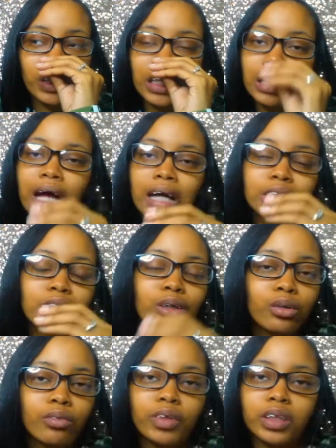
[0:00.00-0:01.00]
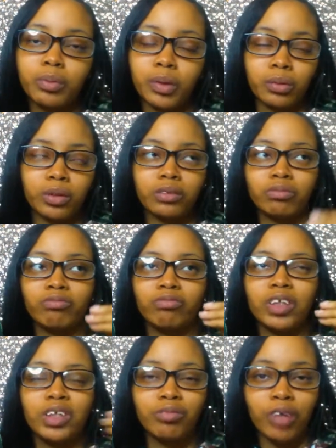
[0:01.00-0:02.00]
the last third of this book was
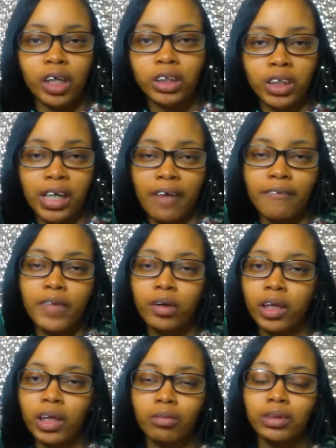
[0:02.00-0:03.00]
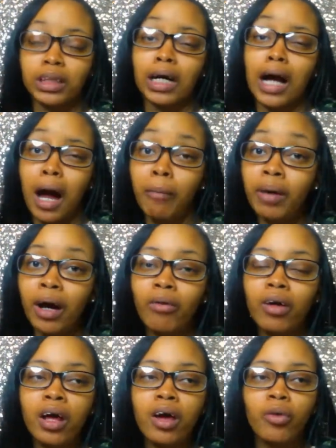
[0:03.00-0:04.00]
really rushed, and I felt like it was a
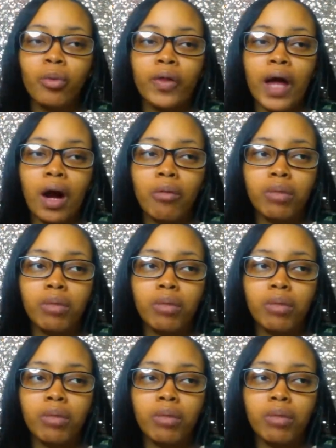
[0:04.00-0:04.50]
cop-out with how